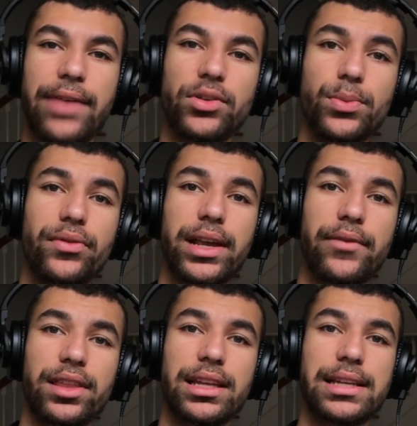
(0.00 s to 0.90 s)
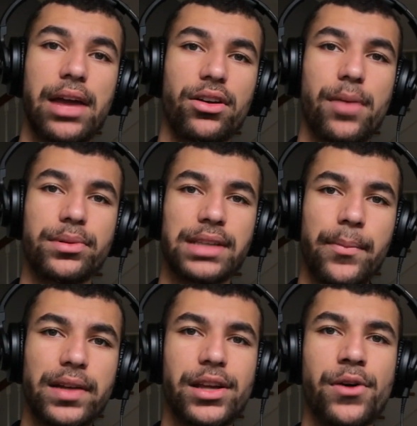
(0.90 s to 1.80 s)
And after moving everything down a couple
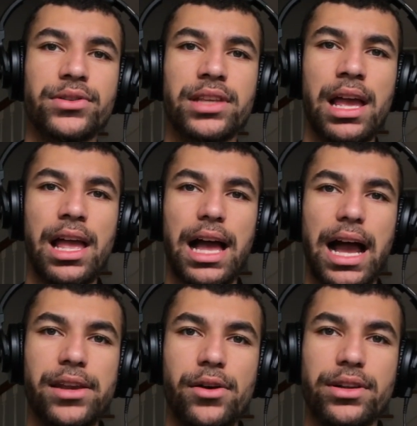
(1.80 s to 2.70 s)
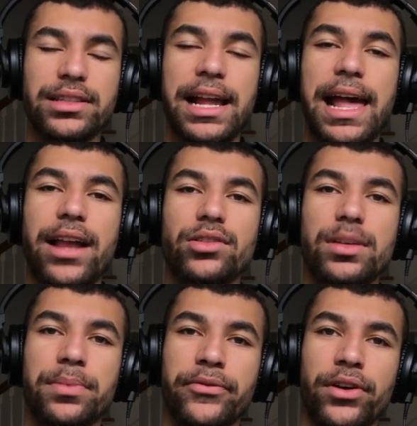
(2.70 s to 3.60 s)
semitones, I noticed I actually
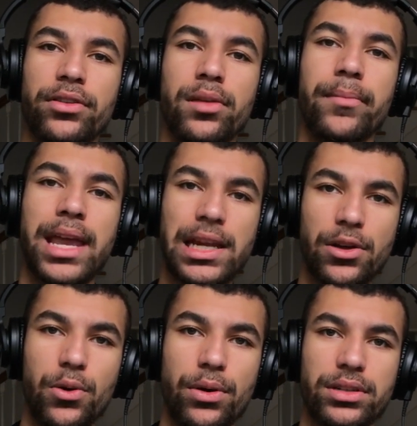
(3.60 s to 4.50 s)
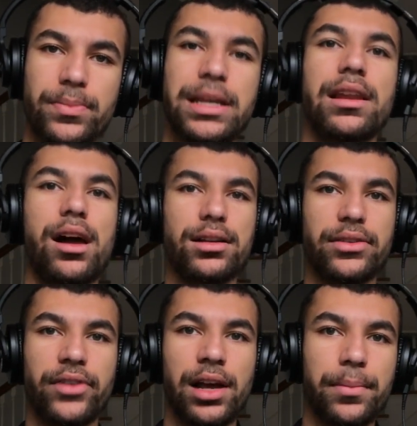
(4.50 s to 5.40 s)
preferred the main chord to be an
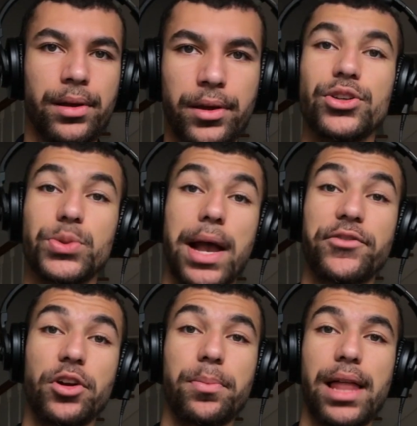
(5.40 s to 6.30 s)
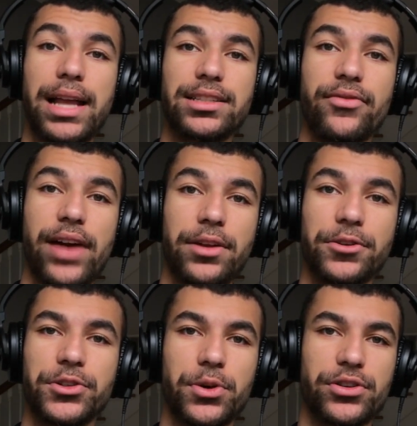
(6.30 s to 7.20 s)
octave up. So after applying some vinyl
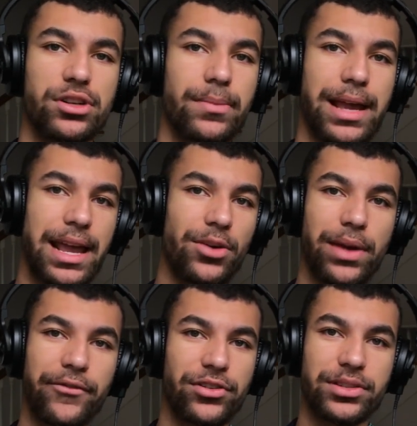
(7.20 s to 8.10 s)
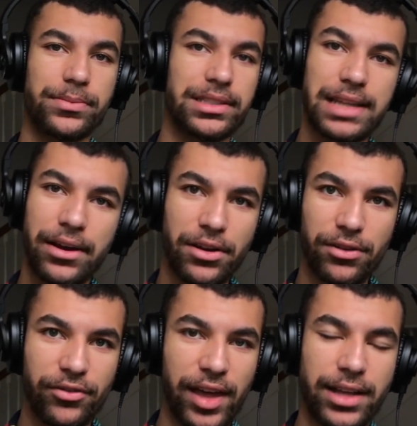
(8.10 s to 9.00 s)
distortion on my 808 for some stereo
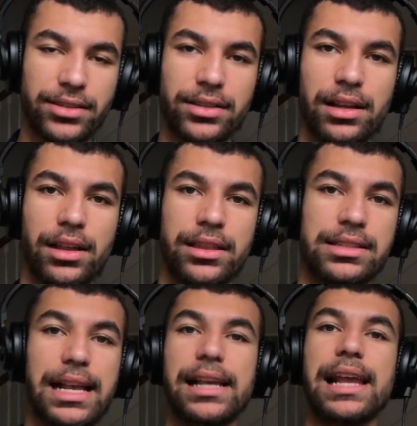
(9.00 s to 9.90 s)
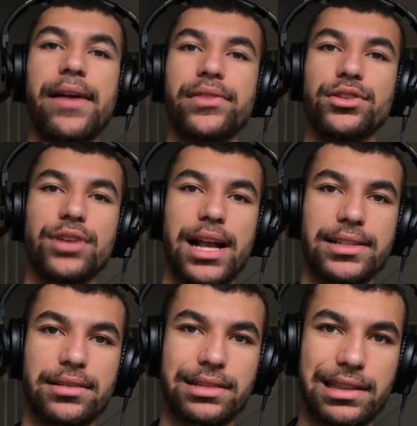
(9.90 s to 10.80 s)
effects, the second half of the track
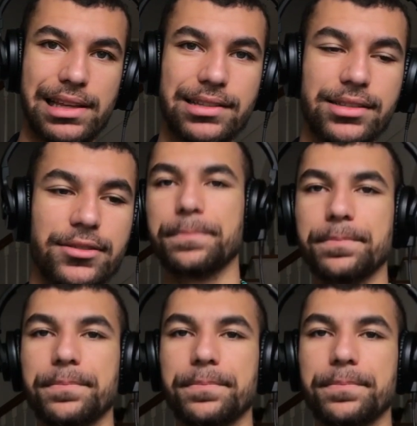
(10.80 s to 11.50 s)
sounds like this.